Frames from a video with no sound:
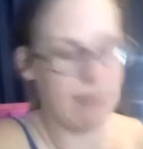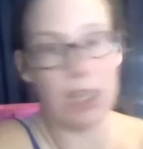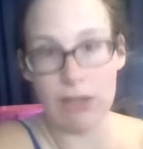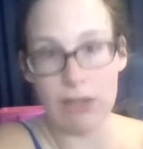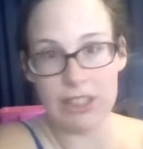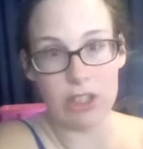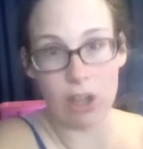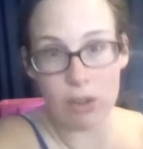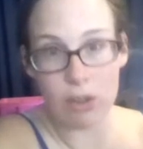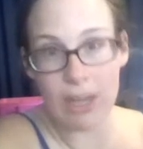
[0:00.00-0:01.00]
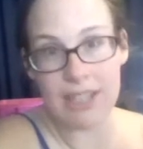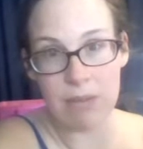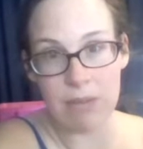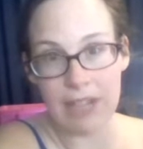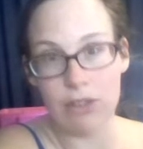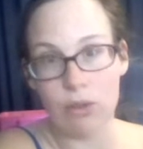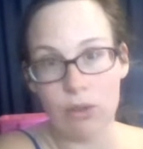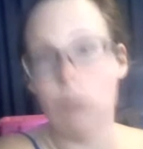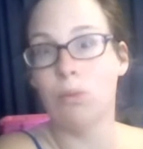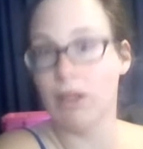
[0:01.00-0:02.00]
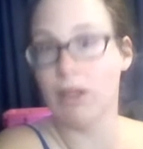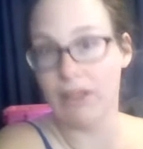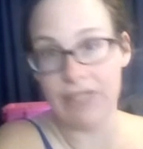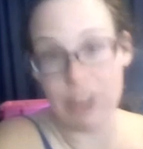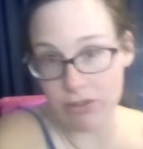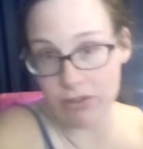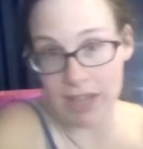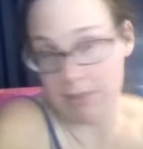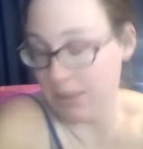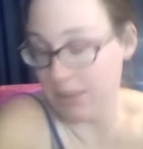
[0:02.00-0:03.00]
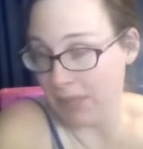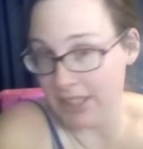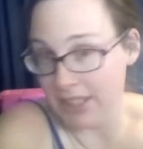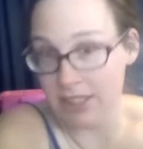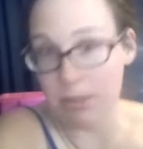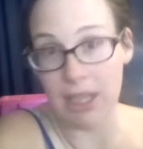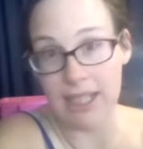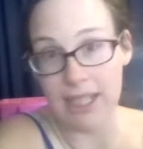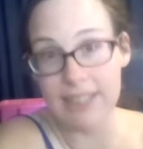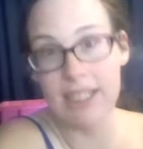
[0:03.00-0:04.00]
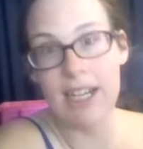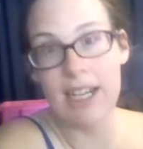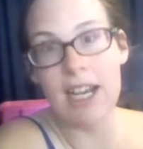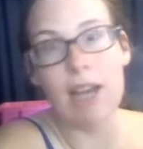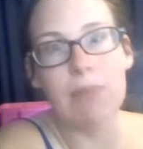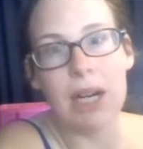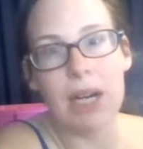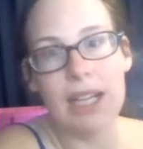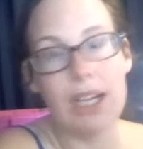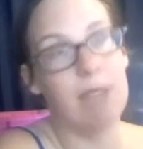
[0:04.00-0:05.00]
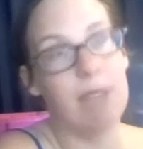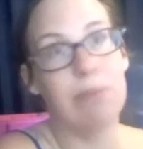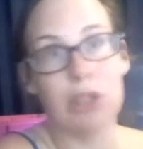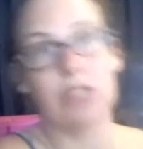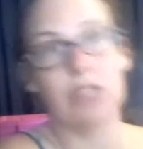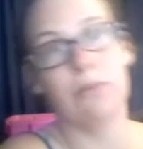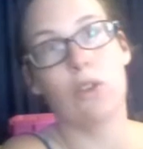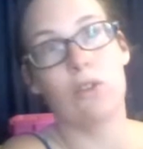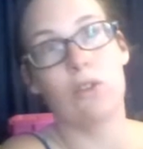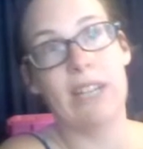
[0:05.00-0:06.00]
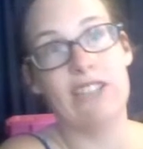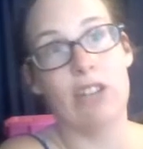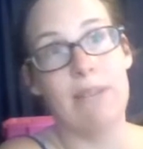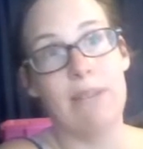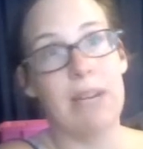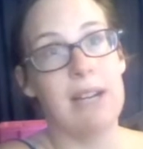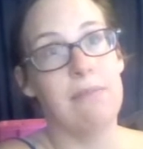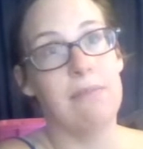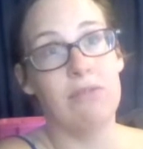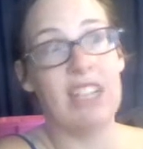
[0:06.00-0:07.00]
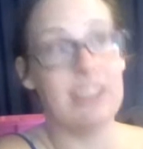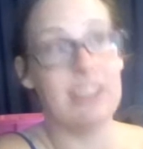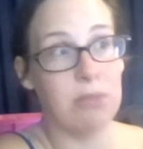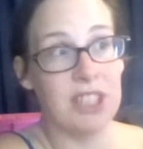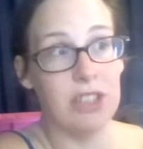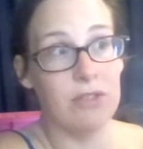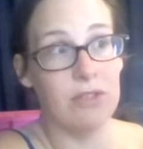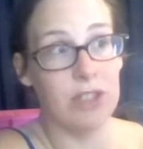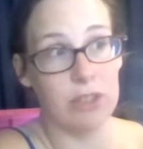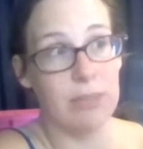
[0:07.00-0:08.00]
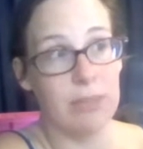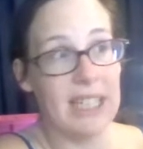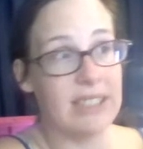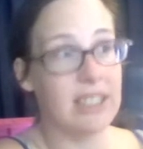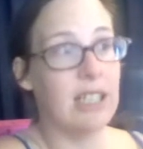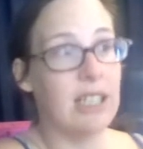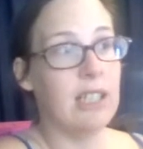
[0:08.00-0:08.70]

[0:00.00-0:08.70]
Go into your local RD1 or wherever your farmers buy their supplies and buy a possum or a rat trap. Rat's a pretty universal pest.